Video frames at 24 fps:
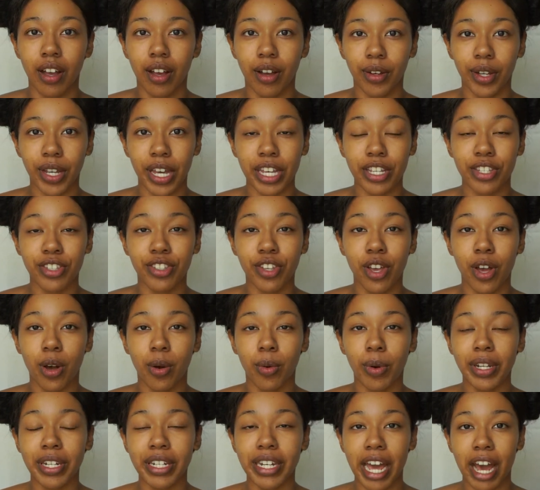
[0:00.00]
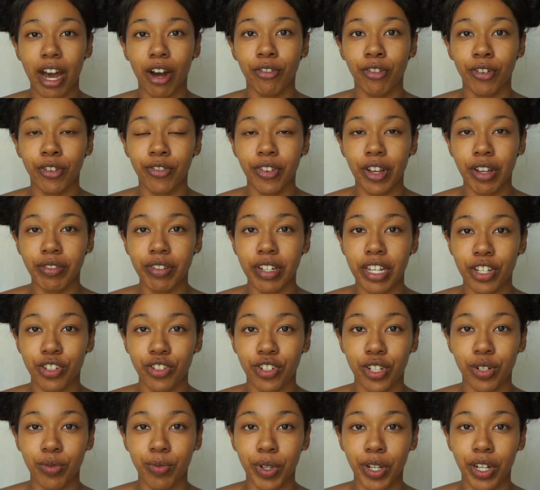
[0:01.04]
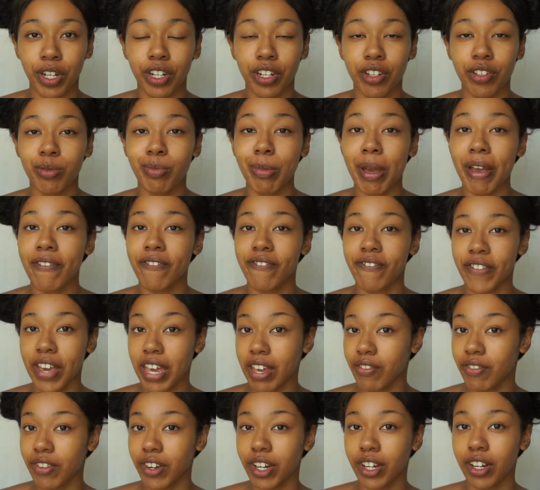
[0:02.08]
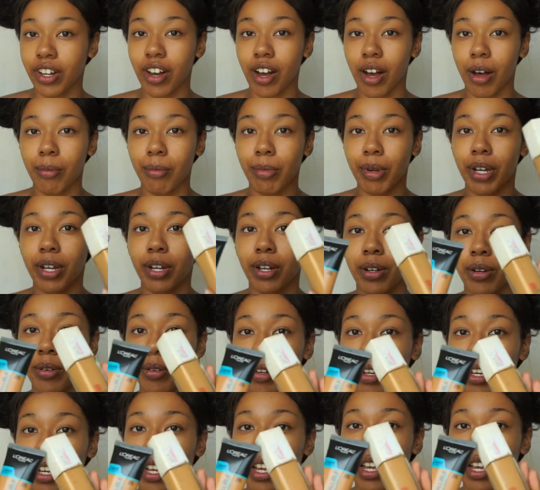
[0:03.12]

Okay, so now for foundation, we're going to use my favorite combo,